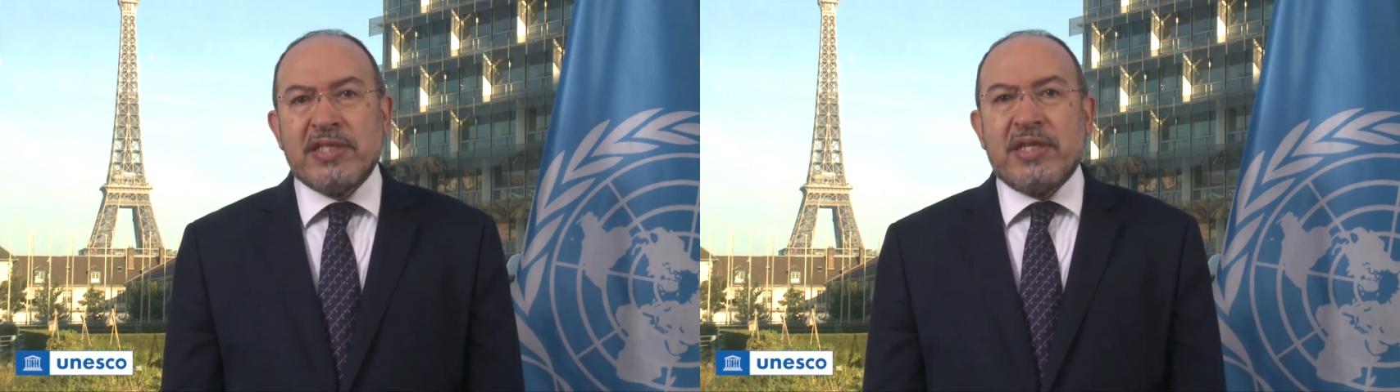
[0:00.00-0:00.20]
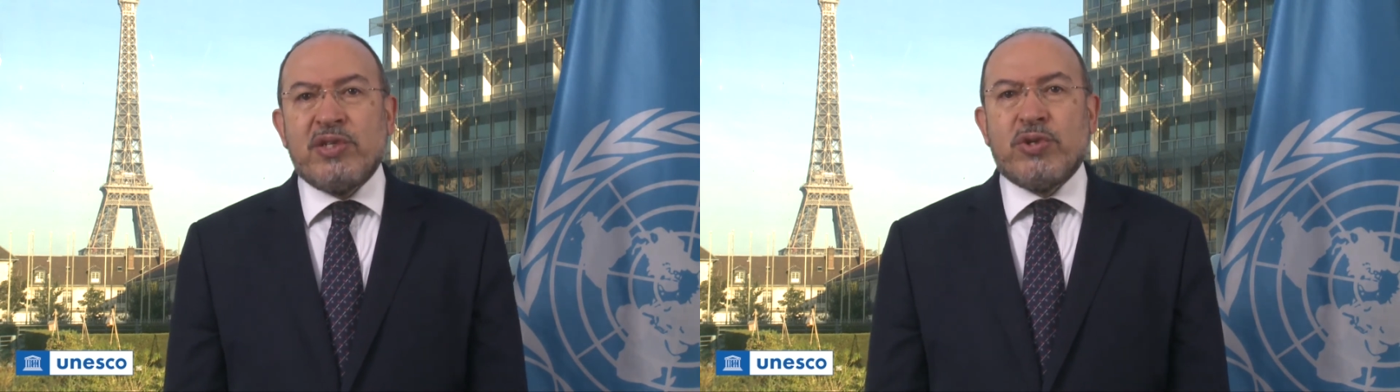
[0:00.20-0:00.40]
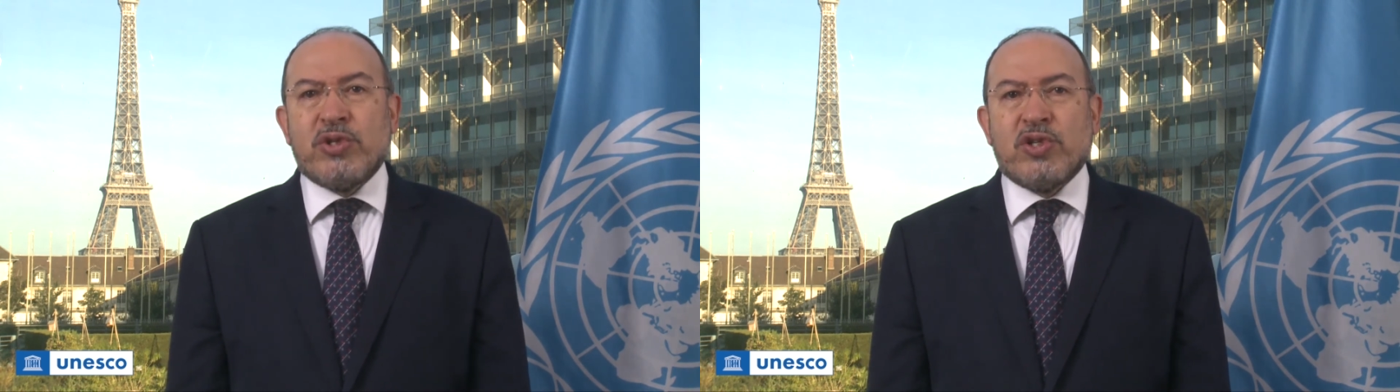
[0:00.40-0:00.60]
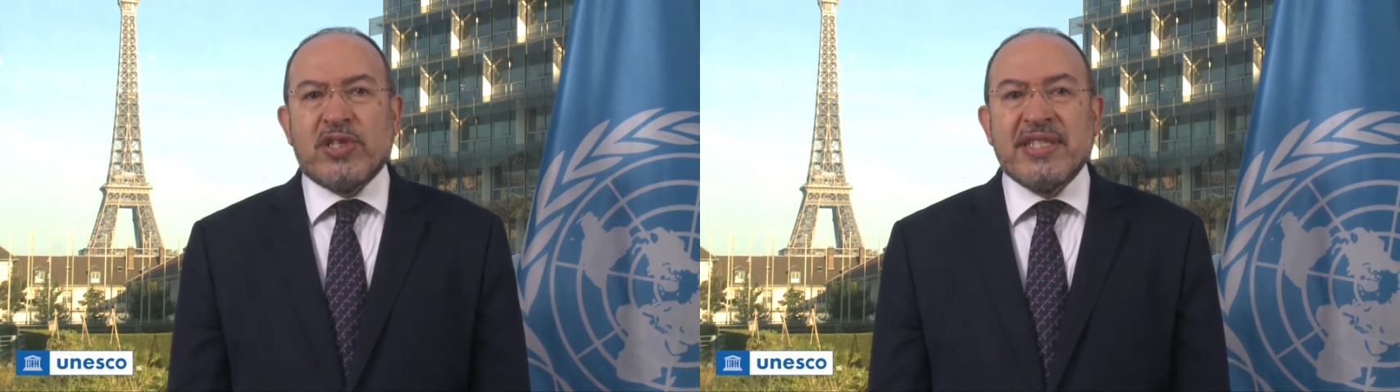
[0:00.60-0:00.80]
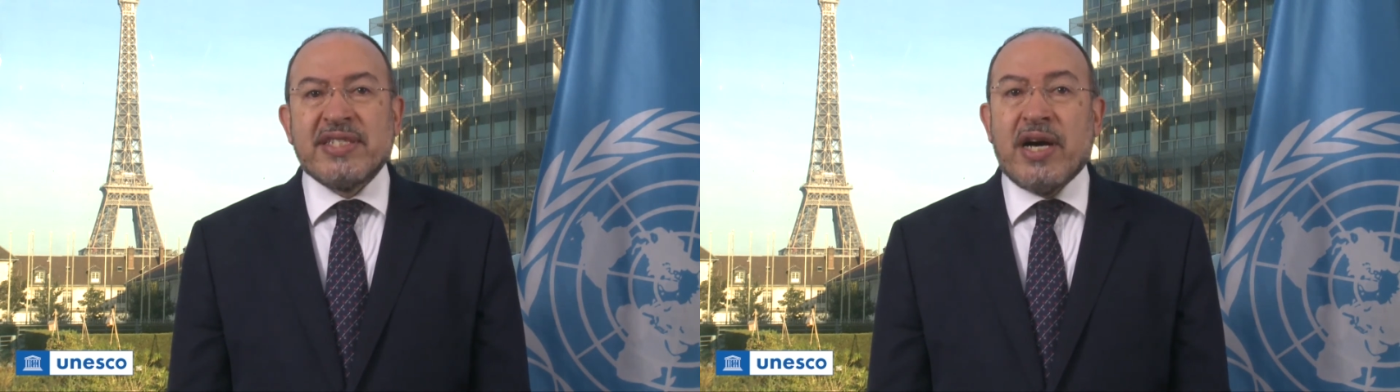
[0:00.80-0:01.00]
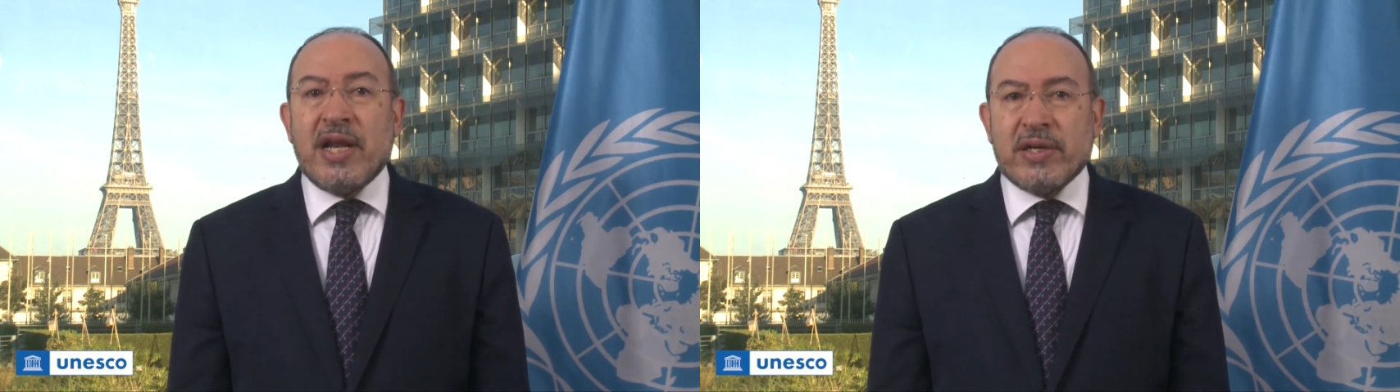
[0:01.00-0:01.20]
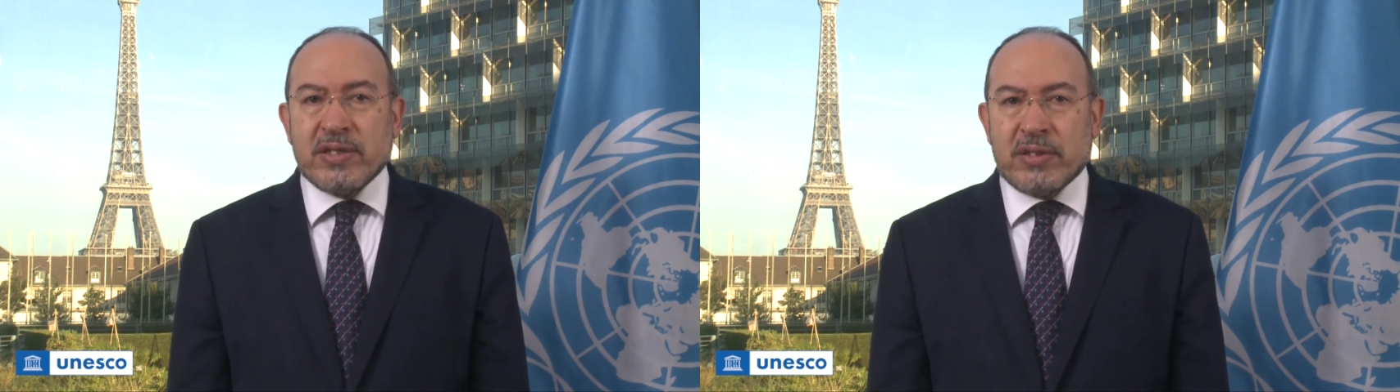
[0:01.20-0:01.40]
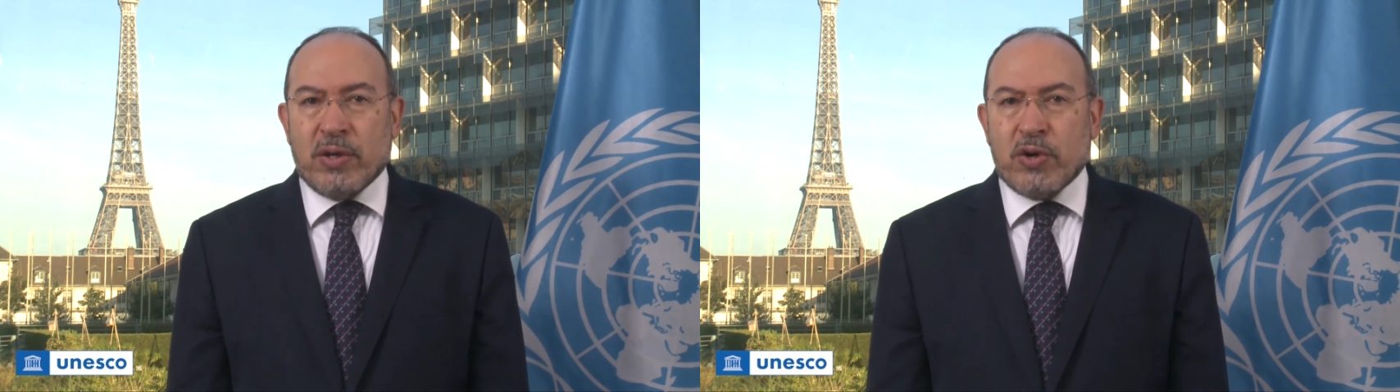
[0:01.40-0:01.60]
researchers and
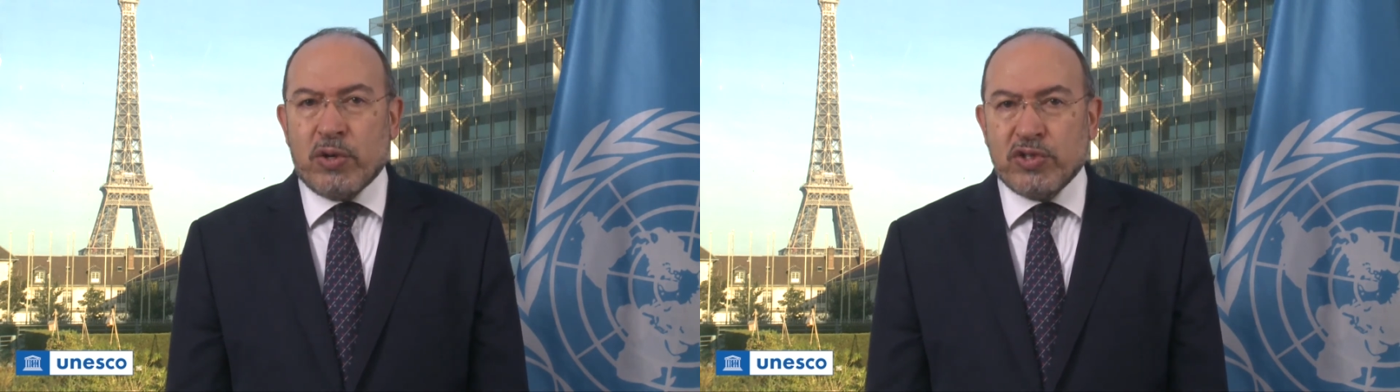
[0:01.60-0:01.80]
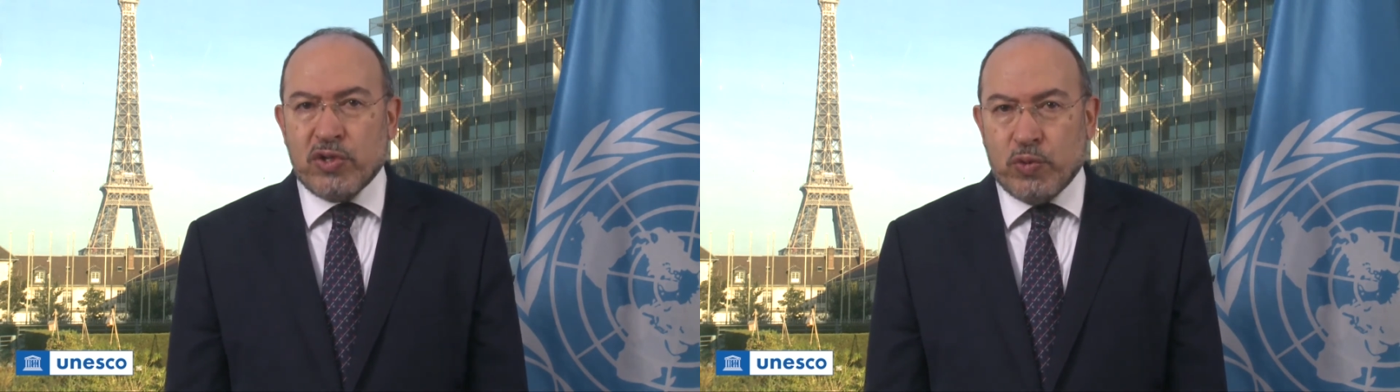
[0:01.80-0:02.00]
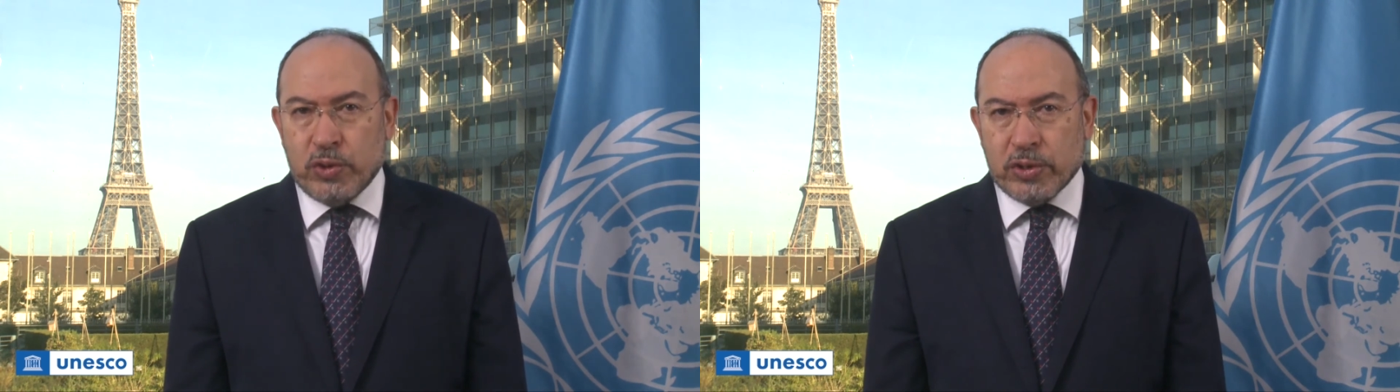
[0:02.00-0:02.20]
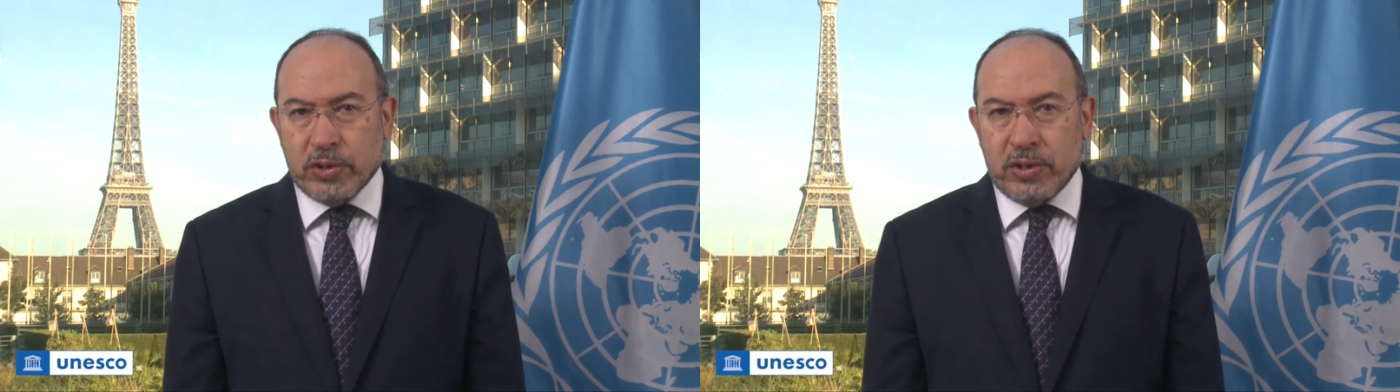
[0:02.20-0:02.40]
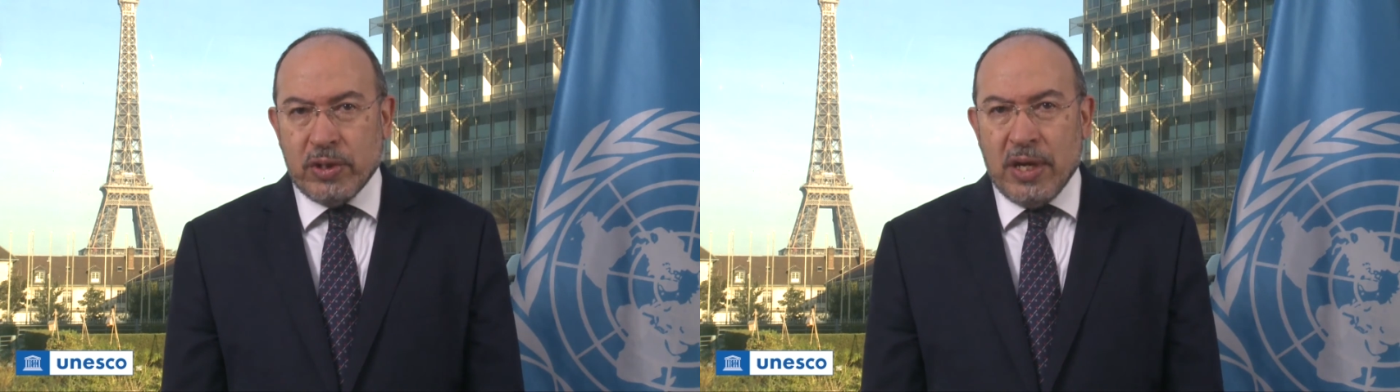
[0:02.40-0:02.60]
scholars across the world